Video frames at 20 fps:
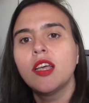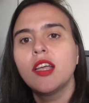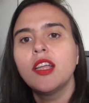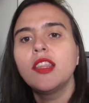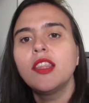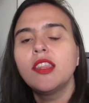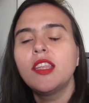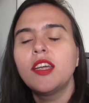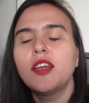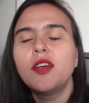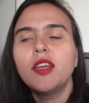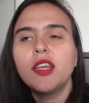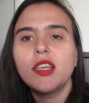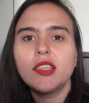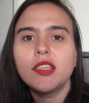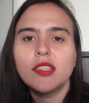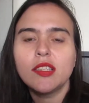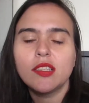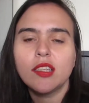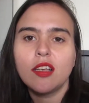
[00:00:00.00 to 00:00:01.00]
There
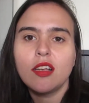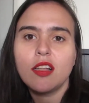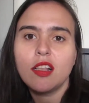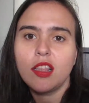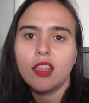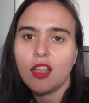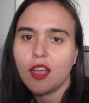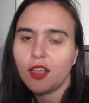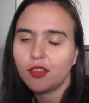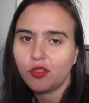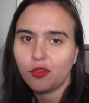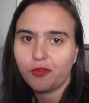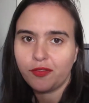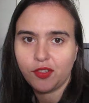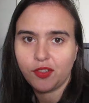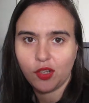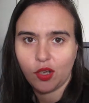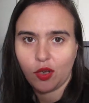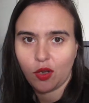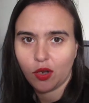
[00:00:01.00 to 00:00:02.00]
is a lot of
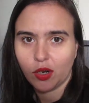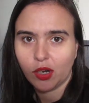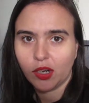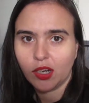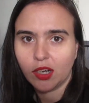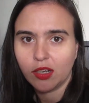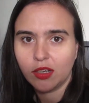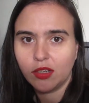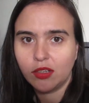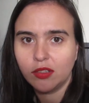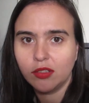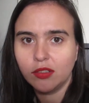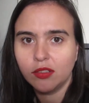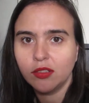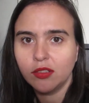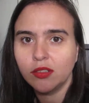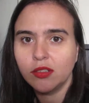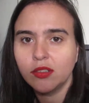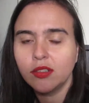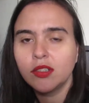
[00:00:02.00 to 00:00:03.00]
talk
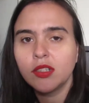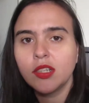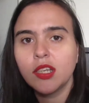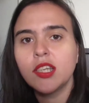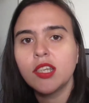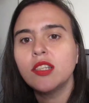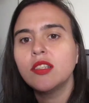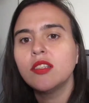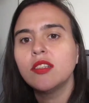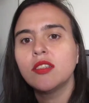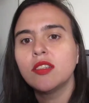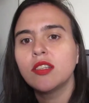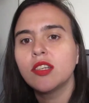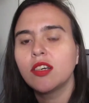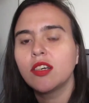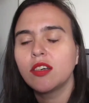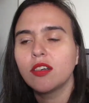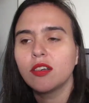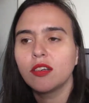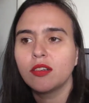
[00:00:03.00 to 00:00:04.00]
in
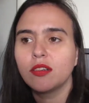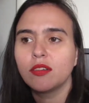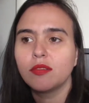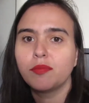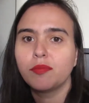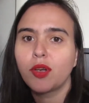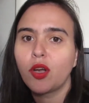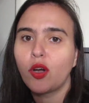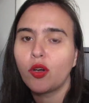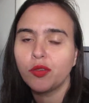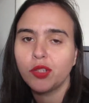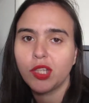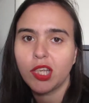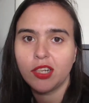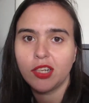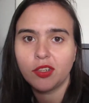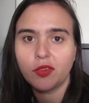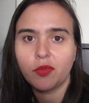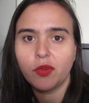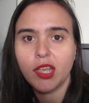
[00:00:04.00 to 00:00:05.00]
the
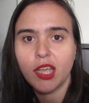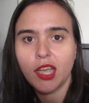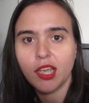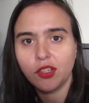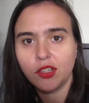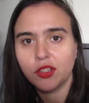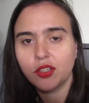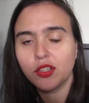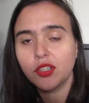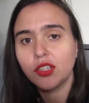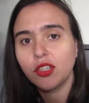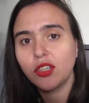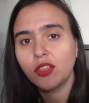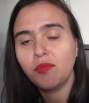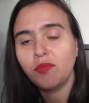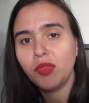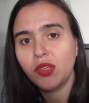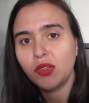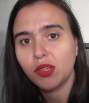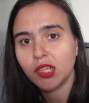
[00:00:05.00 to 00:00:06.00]
content creators
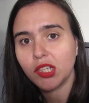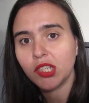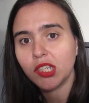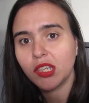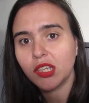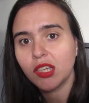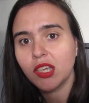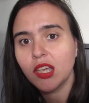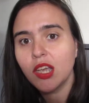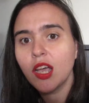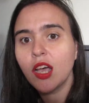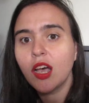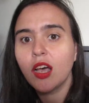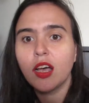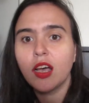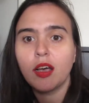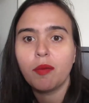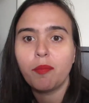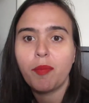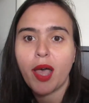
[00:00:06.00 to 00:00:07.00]
community
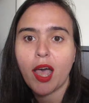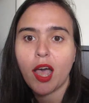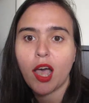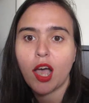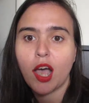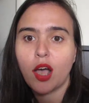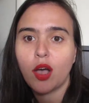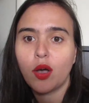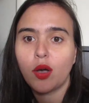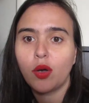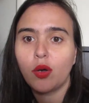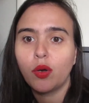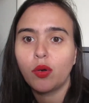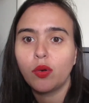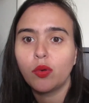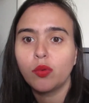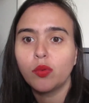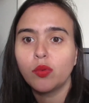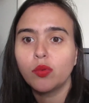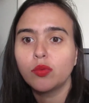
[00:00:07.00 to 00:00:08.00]

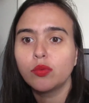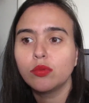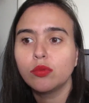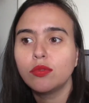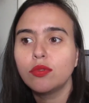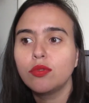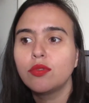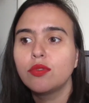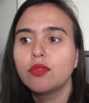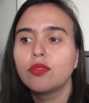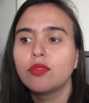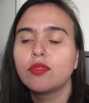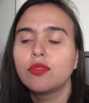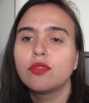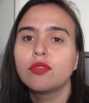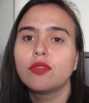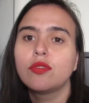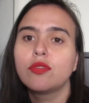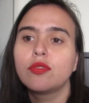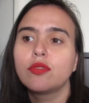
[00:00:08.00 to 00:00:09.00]
about
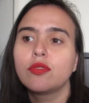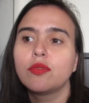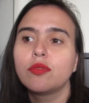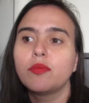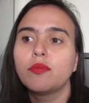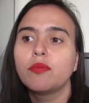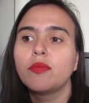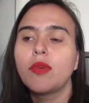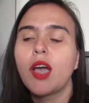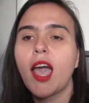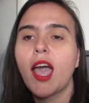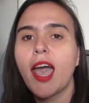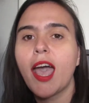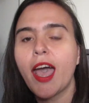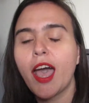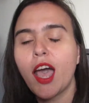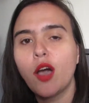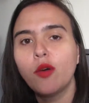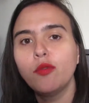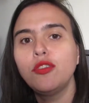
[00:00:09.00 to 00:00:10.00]

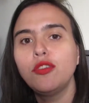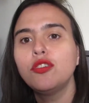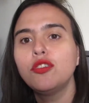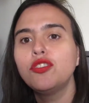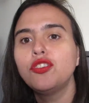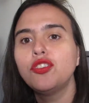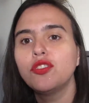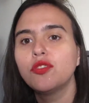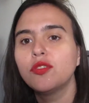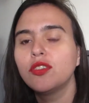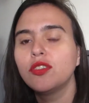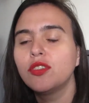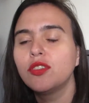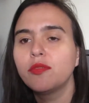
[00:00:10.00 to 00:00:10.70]
how you should